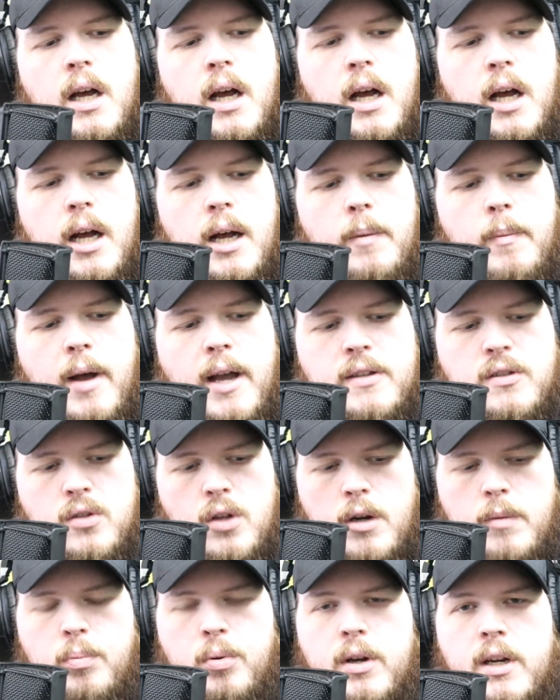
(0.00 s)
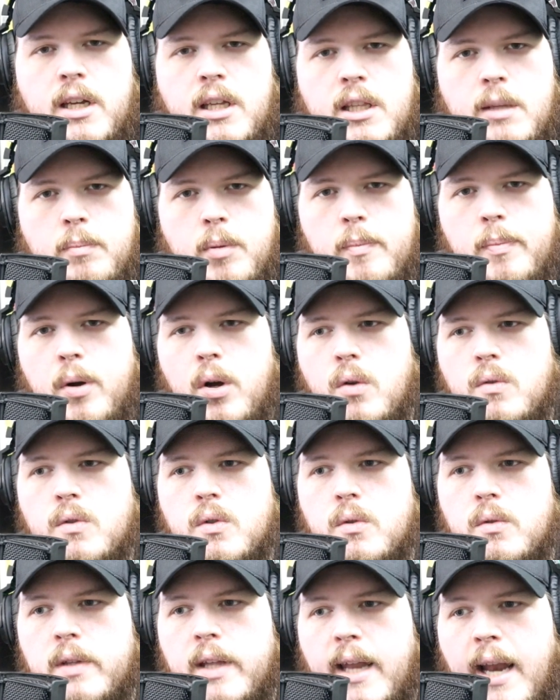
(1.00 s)
I started putting in the
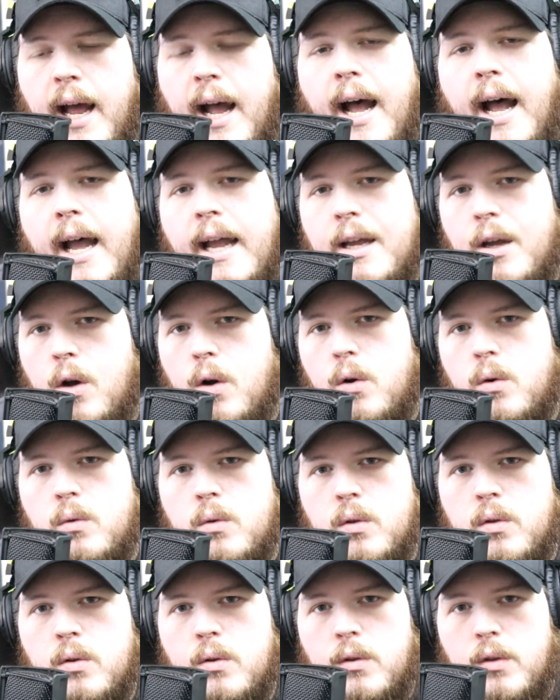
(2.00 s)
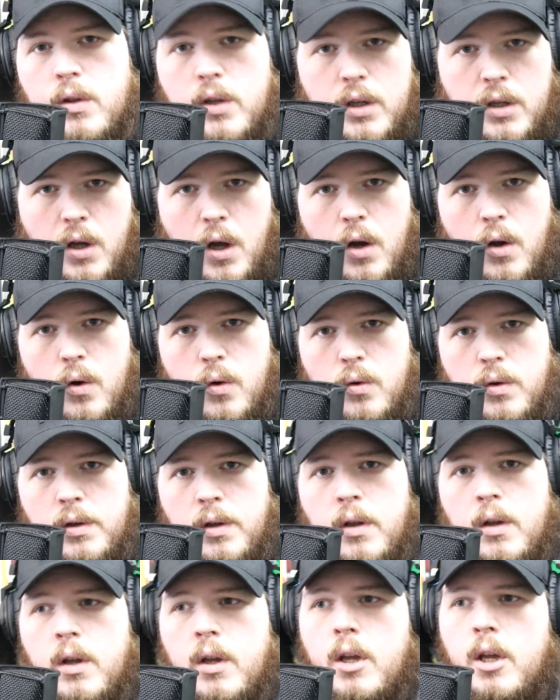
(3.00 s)
proposal that I owned the code,
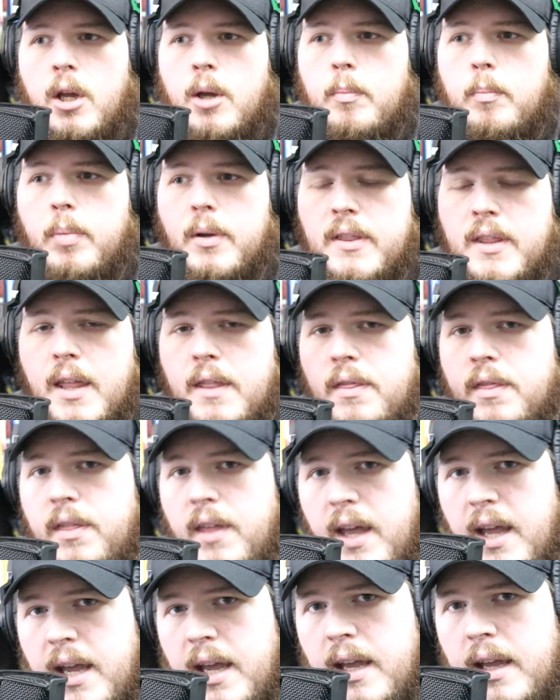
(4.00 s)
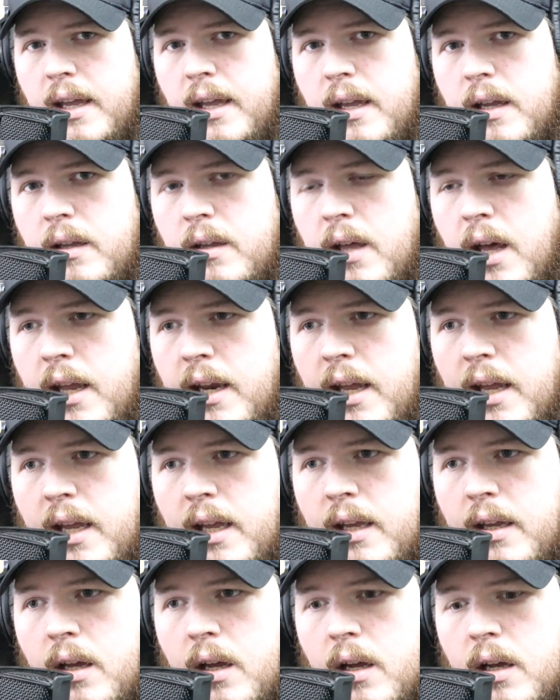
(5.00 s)
but that they got
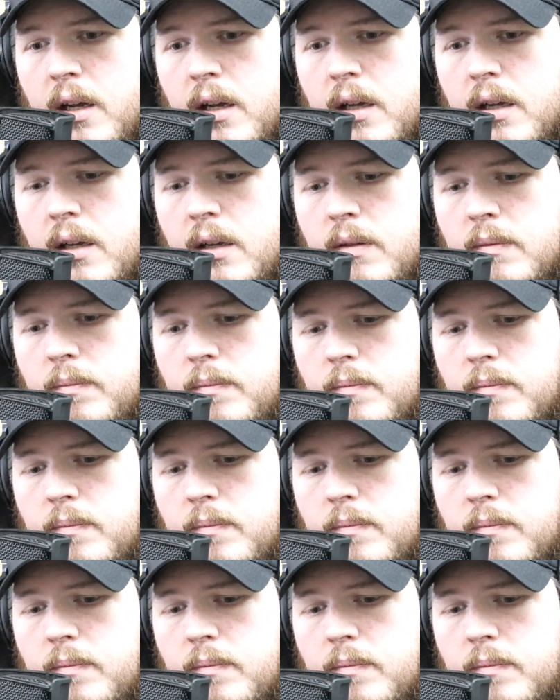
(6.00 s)
a